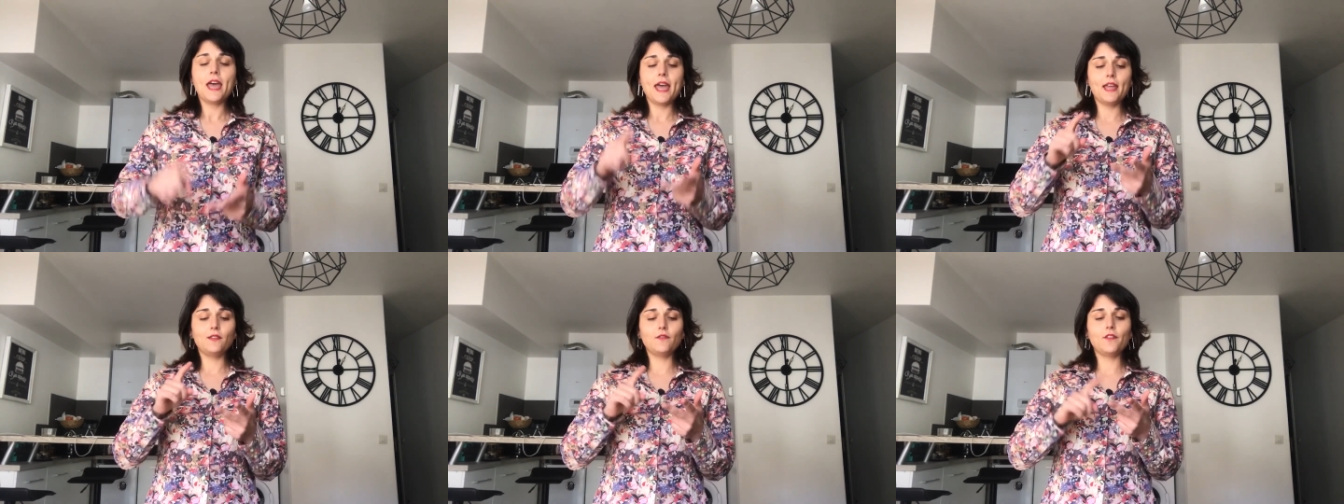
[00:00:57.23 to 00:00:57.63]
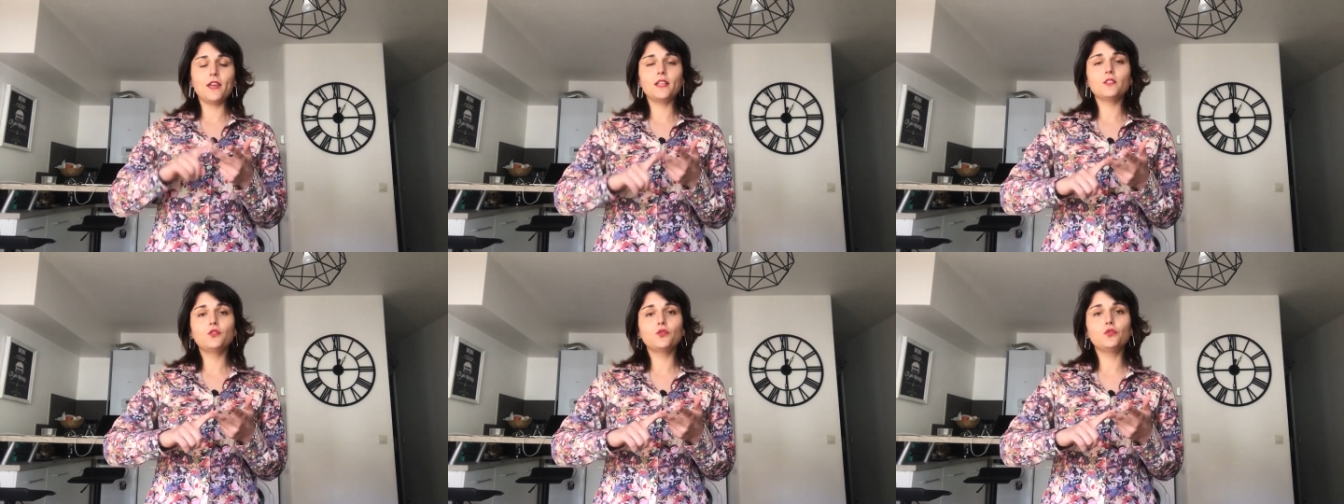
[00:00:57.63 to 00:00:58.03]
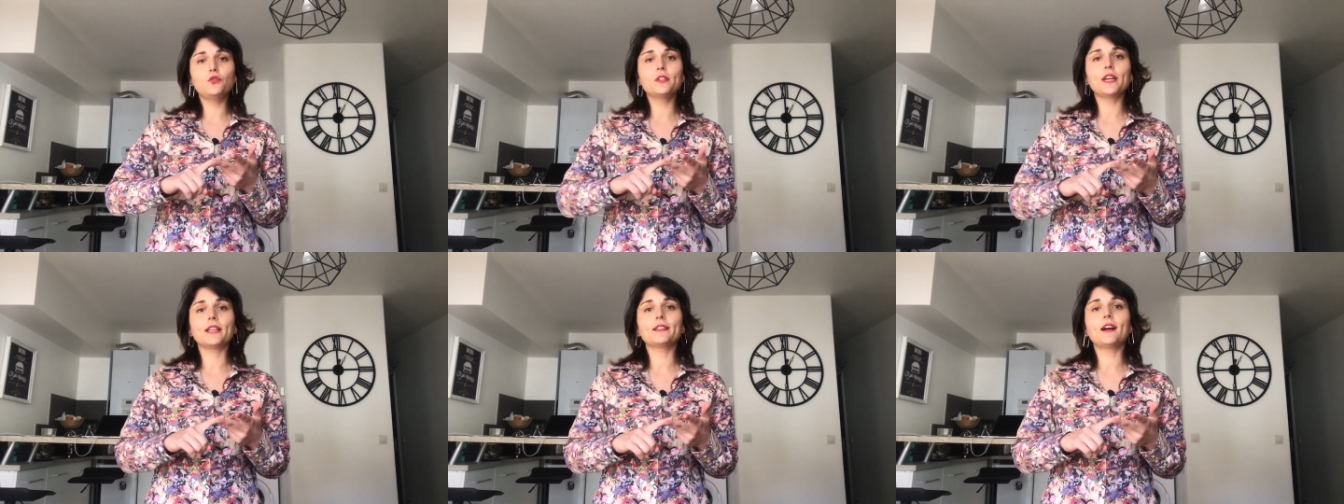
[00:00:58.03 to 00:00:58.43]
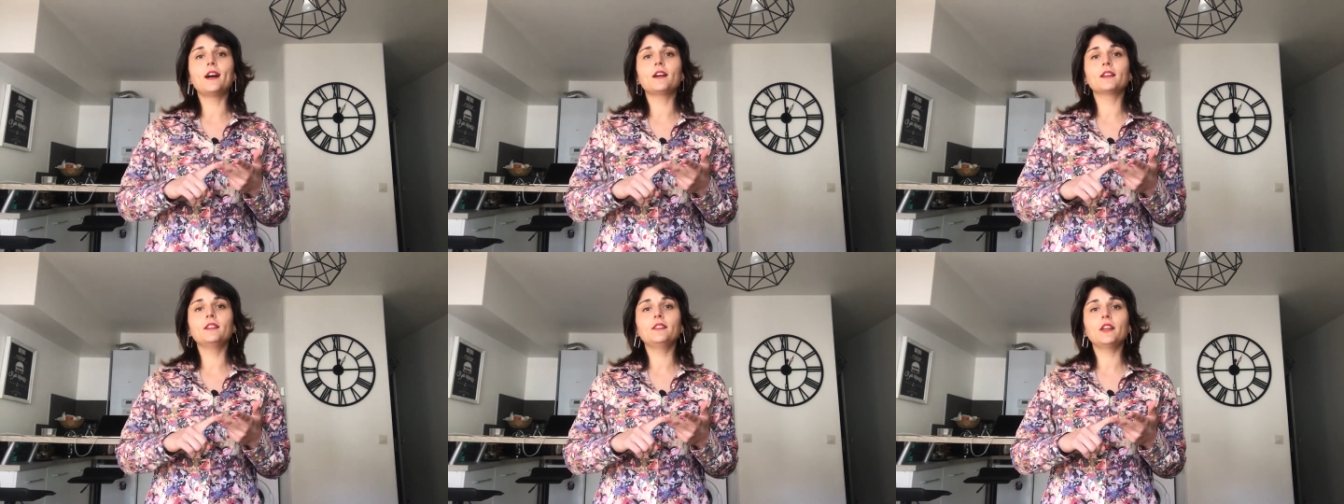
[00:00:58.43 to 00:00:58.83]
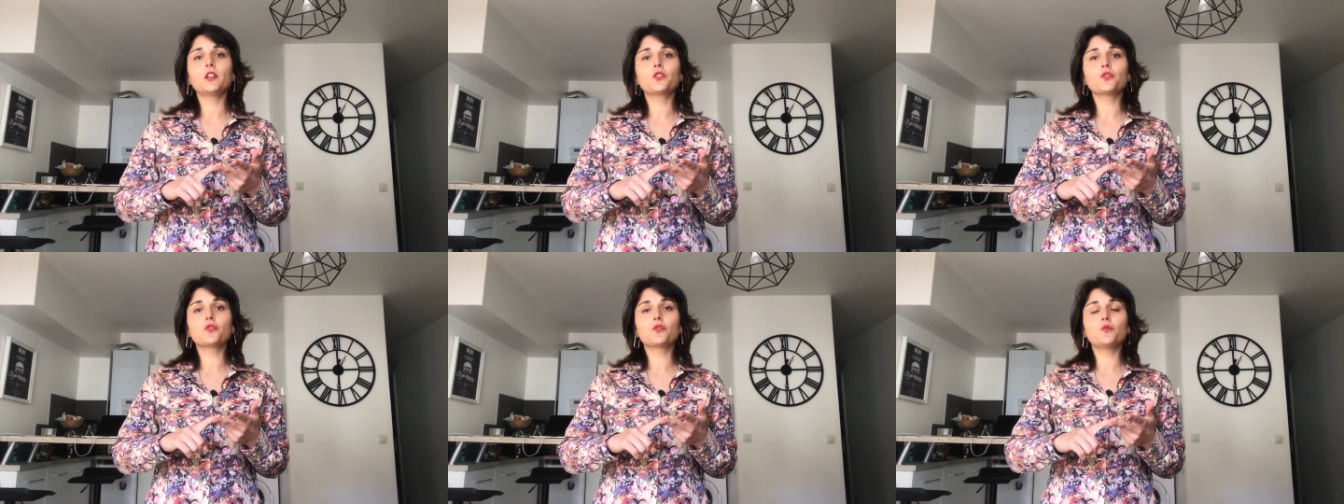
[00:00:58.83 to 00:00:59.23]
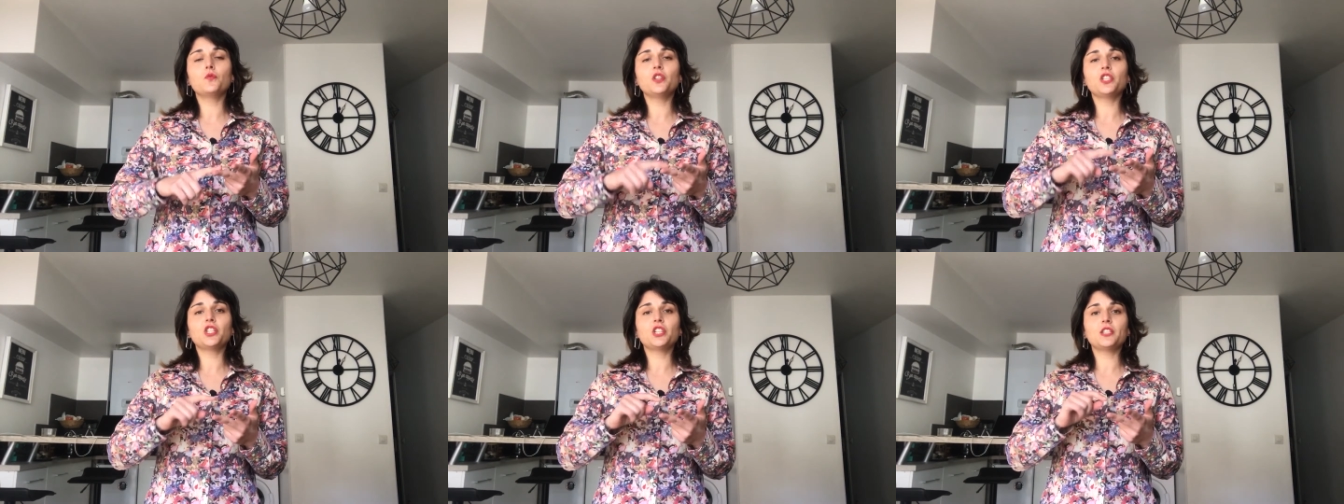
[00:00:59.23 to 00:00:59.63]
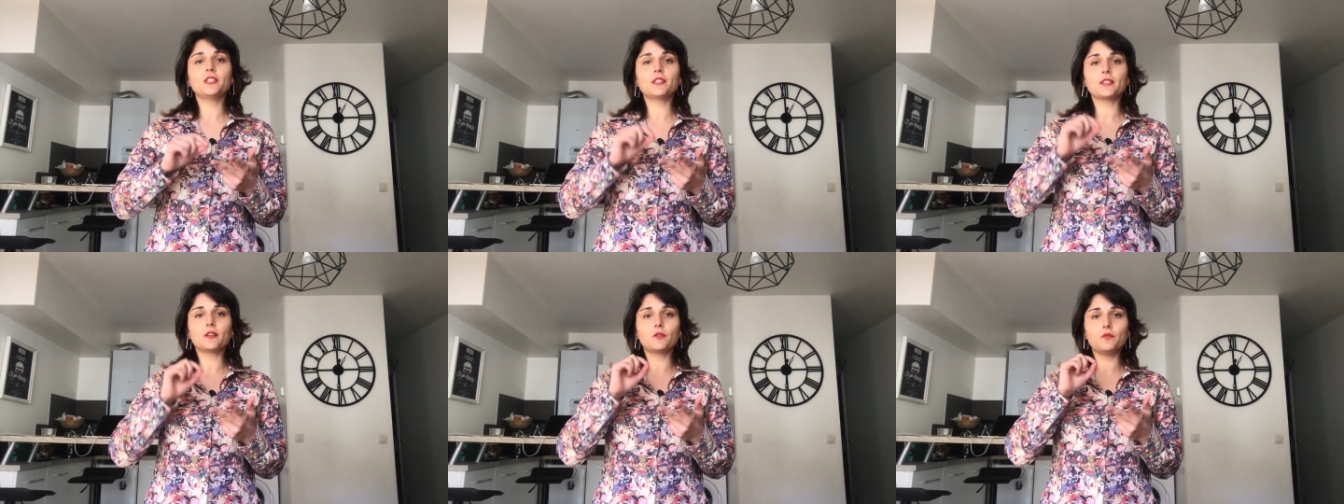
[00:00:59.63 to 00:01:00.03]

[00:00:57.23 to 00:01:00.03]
and then to look at architecture which is